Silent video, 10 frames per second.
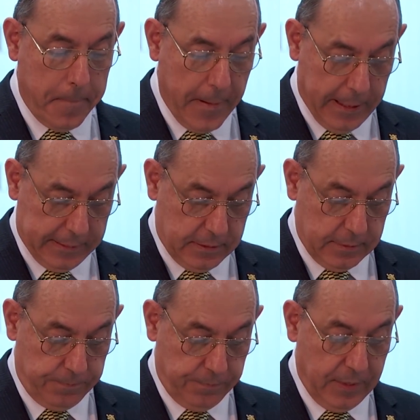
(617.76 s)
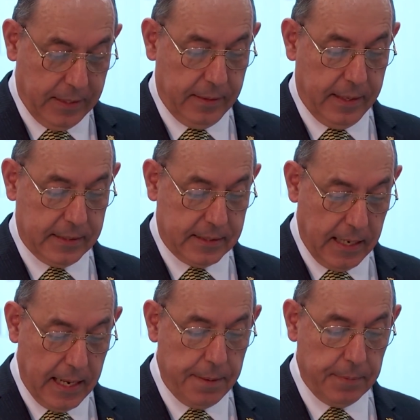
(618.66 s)
But the
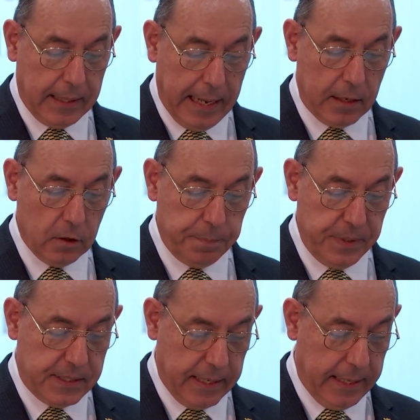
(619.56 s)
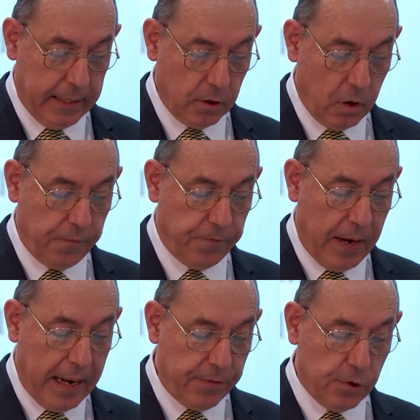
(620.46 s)
same cannot be said of
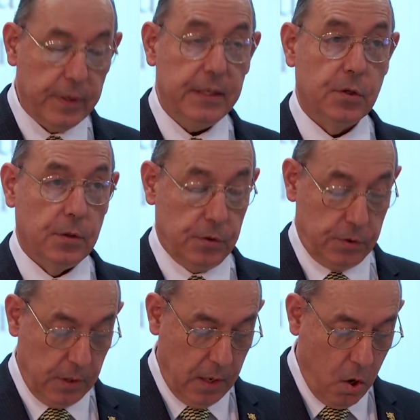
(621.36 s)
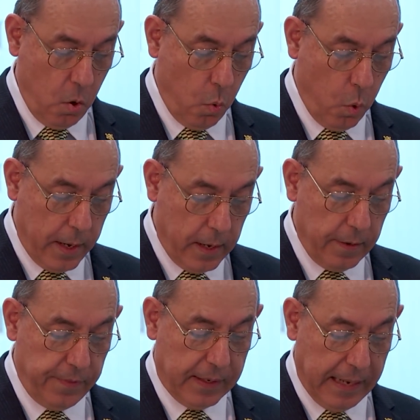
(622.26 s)
other regions
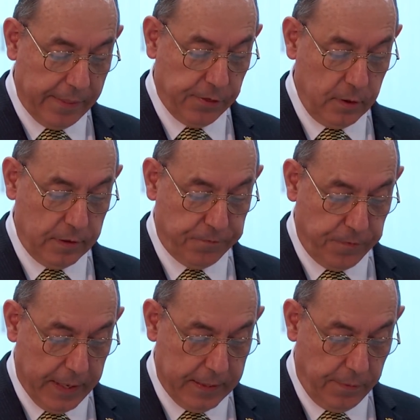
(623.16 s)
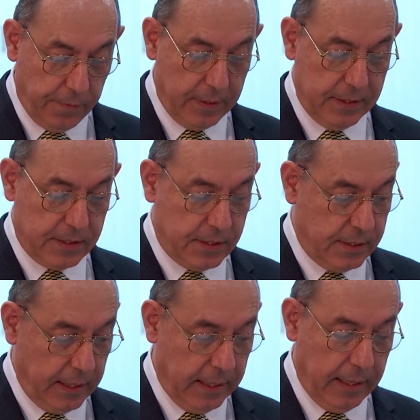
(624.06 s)
where the Catholic faith is
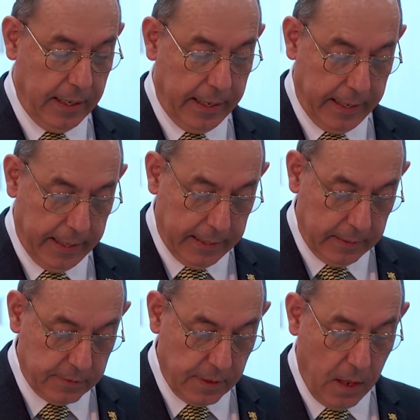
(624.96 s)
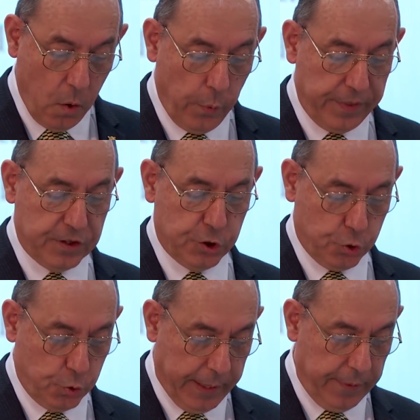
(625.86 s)
still held with
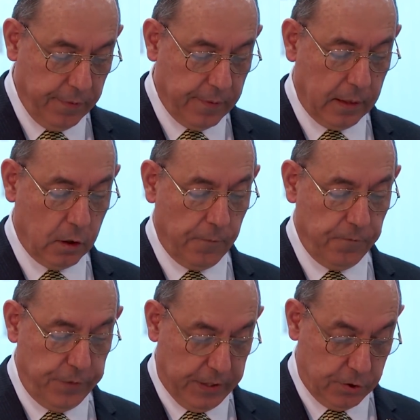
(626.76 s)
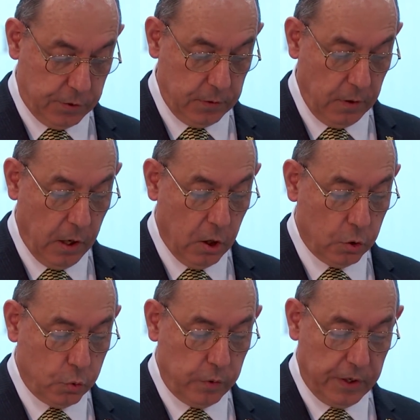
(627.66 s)
strength and conviction
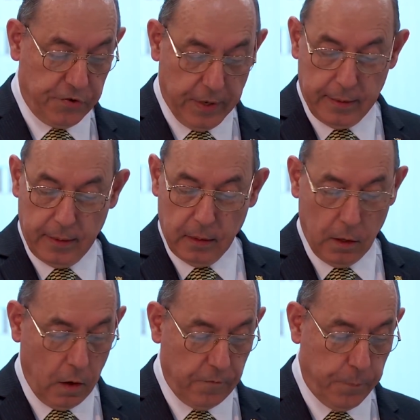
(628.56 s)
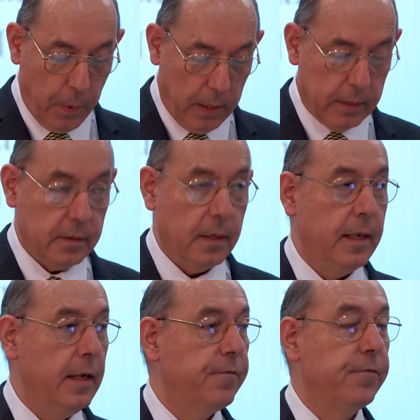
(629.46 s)
to the shedding of blood
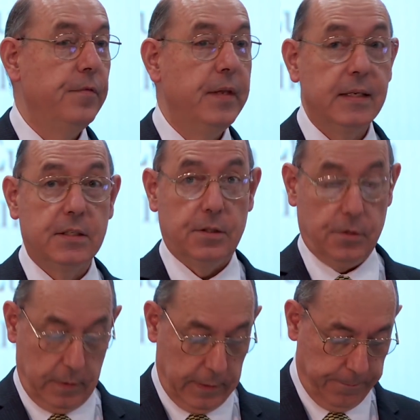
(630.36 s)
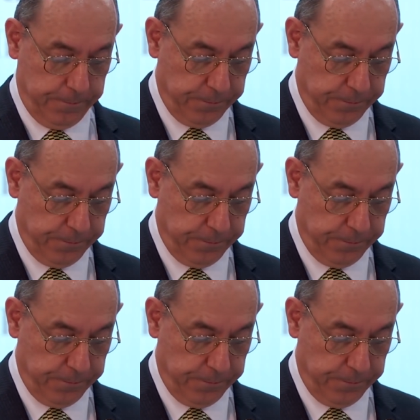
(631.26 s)
if necessary.